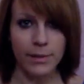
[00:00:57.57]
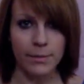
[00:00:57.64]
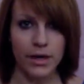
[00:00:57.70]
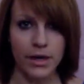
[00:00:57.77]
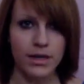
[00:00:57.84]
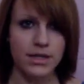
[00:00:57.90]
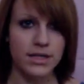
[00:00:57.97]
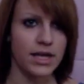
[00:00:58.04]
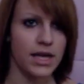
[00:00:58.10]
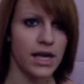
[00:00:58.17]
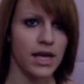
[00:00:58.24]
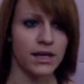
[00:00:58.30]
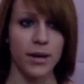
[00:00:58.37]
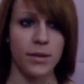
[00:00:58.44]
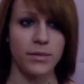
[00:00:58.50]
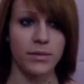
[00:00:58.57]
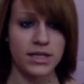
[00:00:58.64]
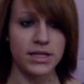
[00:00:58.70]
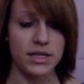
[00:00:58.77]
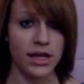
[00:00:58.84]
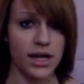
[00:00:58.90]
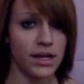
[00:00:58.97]
call saying,
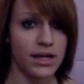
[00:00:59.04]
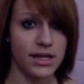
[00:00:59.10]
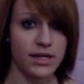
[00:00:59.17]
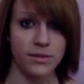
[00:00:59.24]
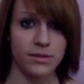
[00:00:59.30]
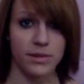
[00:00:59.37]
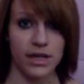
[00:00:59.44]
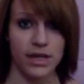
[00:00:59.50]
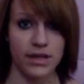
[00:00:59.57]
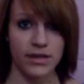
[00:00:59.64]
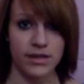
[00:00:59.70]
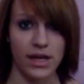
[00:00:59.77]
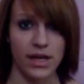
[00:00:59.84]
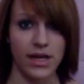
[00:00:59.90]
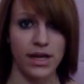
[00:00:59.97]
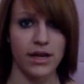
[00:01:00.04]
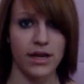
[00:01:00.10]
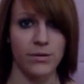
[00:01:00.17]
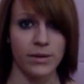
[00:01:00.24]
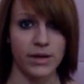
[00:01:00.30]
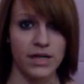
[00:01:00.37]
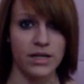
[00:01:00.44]
listen, I like someone
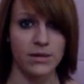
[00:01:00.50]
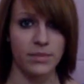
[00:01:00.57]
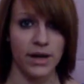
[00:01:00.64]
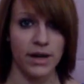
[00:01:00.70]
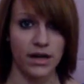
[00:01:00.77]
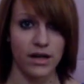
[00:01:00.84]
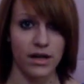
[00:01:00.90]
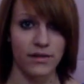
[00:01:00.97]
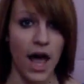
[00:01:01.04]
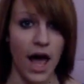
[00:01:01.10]
else, we need to break it off.